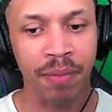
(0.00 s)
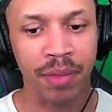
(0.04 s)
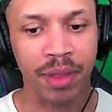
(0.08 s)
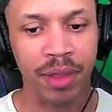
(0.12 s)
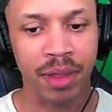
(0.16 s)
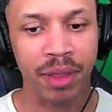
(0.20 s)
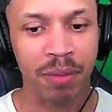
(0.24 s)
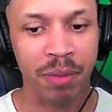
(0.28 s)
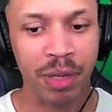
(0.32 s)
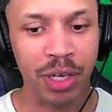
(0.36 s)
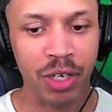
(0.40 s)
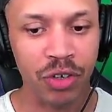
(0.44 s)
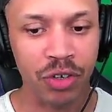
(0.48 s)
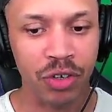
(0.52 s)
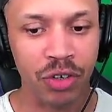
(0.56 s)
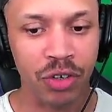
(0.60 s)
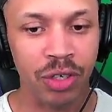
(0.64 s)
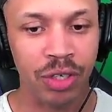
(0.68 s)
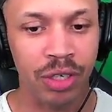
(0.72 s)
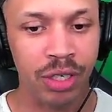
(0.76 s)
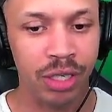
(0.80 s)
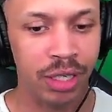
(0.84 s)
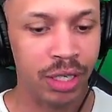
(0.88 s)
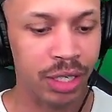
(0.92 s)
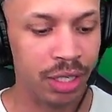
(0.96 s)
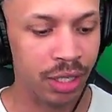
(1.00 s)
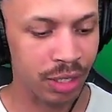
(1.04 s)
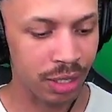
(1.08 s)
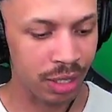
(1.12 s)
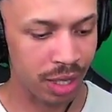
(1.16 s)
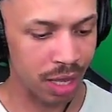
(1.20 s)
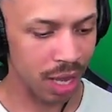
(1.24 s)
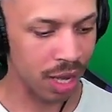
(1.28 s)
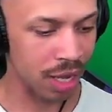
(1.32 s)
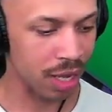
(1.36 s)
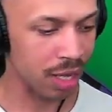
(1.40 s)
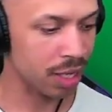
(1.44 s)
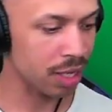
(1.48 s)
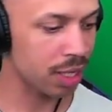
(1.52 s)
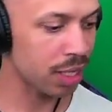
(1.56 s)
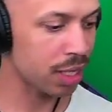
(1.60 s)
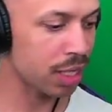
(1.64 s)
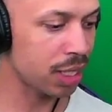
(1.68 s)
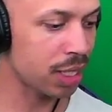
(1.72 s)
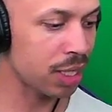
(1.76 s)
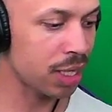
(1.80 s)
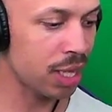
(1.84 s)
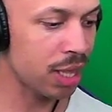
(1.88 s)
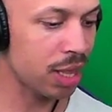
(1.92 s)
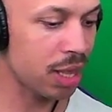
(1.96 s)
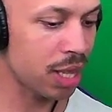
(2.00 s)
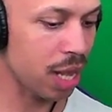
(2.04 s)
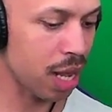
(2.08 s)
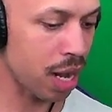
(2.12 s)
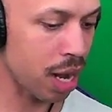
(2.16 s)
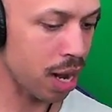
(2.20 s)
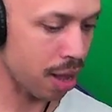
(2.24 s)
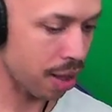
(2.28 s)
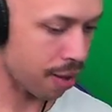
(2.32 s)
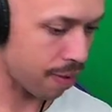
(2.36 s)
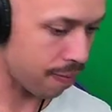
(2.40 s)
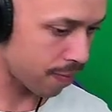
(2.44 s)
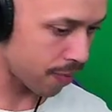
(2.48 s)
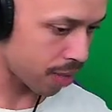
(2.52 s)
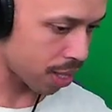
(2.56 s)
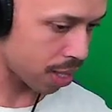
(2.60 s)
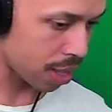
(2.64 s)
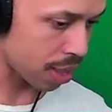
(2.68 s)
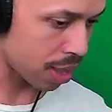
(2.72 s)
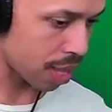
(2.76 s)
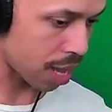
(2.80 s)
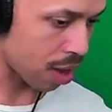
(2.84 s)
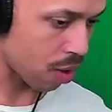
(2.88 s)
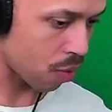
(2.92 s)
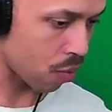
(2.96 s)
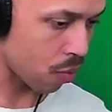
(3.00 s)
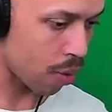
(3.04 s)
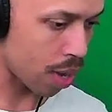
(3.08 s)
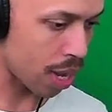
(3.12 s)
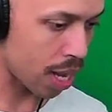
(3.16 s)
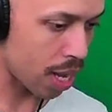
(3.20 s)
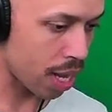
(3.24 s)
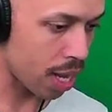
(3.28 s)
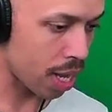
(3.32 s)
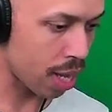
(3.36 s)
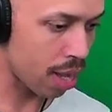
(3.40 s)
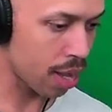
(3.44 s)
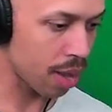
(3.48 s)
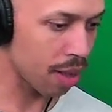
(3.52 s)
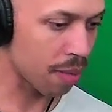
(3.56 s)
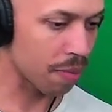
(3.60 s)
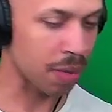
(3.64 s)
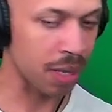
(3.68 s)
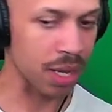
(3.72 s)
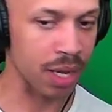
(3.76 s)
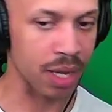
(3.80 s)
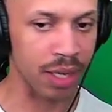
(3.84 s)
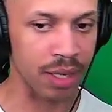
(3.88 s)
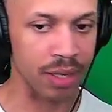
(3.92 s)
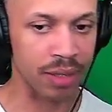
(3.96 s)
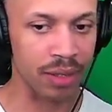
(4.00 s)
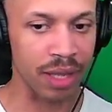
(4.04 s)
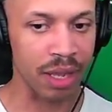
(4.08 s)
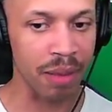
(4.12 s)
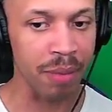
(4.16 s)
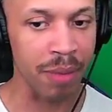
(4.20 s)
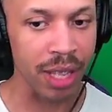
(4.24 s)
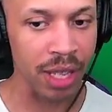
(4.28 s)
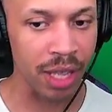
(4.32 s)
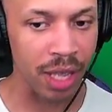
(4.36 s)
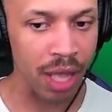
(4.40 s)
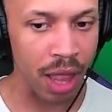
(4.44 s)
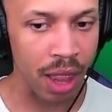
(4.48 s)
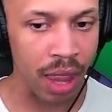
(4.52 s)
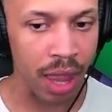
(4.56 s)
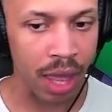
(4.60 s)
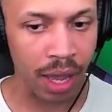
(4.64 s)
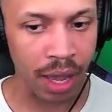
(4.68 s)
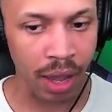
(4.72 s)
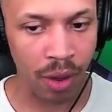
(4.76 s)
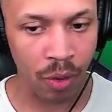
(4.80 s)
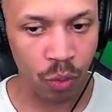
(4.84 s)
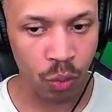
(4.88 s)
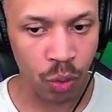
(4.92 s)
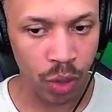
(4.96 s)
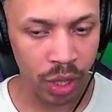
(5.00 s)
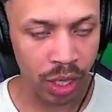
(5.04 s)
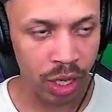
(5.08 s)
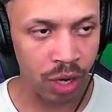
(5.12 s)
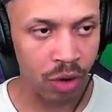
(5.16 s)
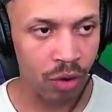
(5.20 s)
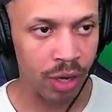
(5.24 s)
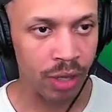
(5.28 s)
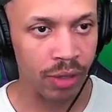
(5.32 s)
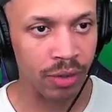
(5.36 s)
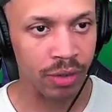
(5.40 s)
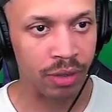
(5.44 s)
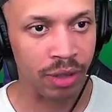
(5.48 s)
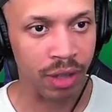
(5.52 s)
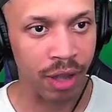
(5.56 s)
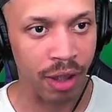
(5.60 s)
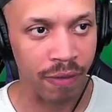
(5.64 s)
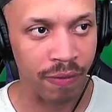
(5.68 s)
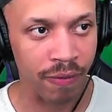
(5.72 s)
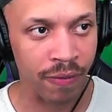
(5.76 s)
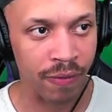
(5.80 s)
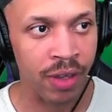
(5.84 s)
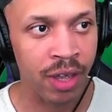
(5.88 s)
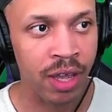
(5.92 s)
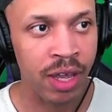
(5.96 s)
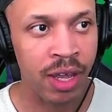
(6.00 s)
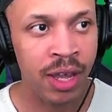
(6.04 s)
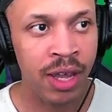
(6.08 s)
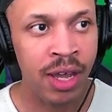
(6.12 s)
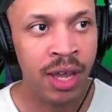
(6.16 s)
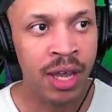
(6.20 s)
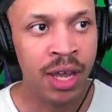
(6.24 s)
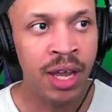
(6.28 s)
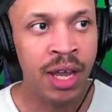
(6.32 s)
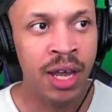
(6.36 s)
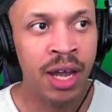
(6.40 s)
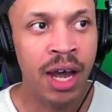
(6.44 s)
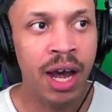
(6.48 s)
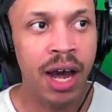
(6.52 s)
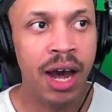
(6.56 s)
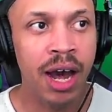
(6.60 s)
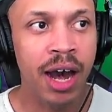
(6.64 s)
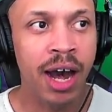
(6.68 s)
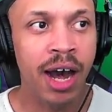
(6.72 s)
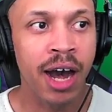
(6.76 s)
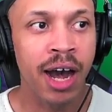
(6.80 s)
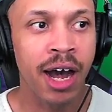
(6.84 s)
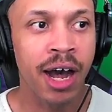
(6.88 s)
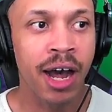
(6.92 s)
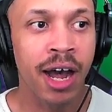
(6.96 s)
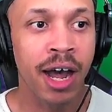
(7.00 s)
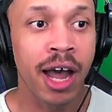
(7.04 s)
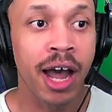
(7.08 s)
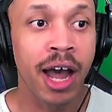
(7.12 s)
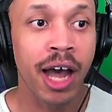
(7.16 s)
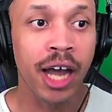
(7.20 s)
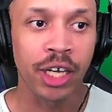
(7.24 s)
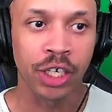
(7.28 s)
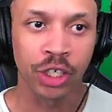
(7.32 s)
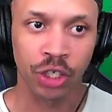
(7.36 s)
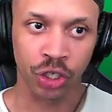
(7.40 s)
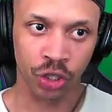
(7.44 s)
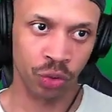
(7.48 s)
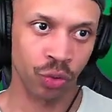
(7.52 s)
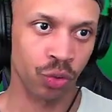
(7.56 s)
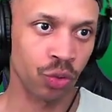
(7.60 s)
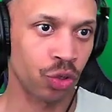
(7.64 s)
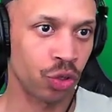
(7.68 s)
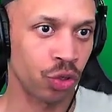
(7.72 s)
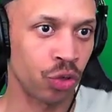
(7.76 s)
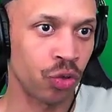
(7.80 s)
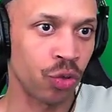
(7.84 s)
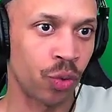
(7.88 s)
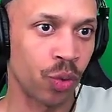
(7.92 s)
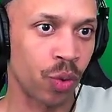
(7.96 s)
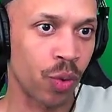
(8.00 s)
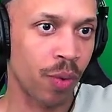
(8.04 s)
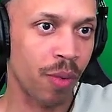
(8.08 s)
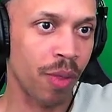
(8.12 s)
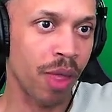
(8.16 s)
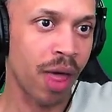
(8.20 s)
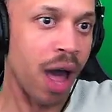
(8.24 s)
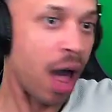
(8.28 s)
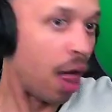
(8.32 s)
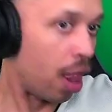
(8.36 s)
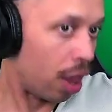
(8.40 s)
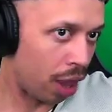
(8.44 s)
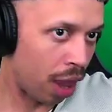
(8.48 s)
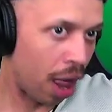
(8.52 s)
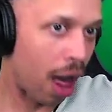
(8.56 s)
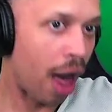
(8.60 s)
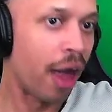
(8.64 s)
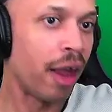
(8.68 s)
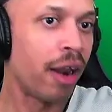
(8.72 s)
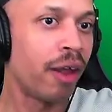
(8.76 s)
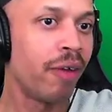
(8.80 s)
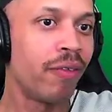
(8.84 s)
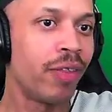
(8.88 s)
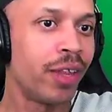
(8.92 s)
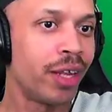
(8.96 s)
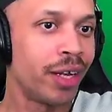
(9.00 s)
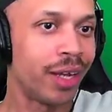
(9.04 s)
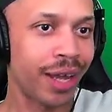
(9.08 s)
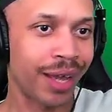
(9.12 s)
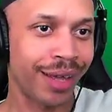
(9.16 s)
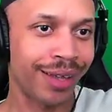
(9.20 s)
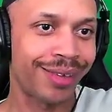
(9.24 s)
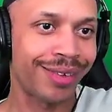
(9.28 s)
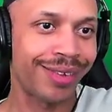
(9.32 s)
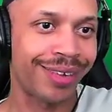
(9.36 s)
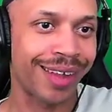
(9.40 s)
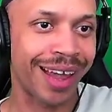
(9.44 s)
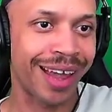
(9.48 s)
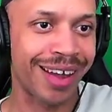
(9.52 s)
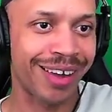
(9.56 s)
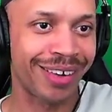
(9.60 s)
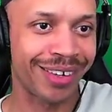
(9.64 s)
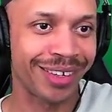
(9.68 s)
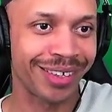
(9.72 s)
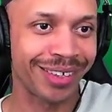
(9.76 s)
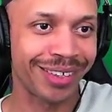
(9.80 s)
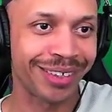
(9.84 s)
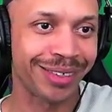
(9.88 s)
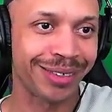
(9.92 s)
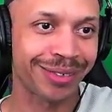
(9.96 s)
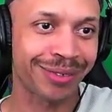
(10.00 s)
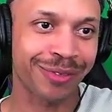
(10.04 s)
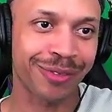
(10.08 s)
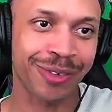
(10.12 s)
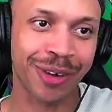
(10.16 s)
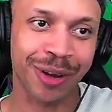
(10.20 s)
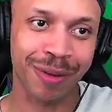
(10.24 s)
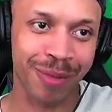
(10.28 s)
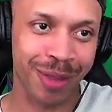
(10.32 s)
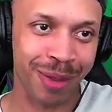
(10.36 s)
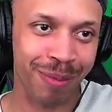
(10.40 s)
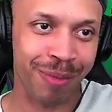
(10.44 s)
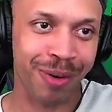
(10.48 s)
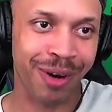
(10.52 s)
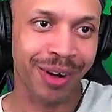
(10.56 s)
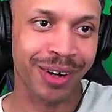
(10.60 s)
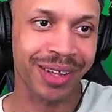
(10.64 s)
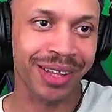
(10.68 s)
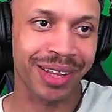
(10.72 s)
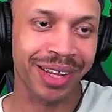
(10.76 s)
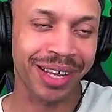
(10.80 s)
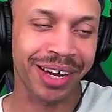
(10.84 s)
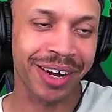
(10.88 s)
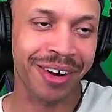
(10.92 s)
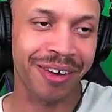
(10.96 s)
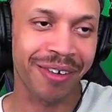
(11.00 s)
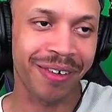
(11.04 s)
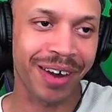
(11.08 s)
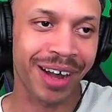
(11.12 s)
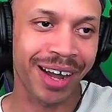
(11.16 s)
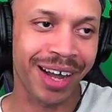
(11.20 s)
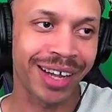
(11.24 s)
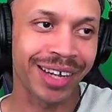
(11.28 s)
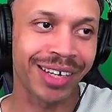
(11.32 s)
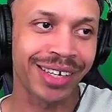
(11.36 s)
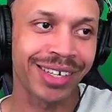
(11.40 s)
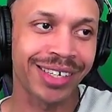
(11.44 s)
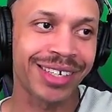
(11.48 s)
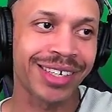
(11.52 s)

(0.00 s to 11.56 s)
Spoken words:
Be sure to just like send the love that way, because they make like really great stuff. I showed you a lot of the dice towers from the Barclay Garage,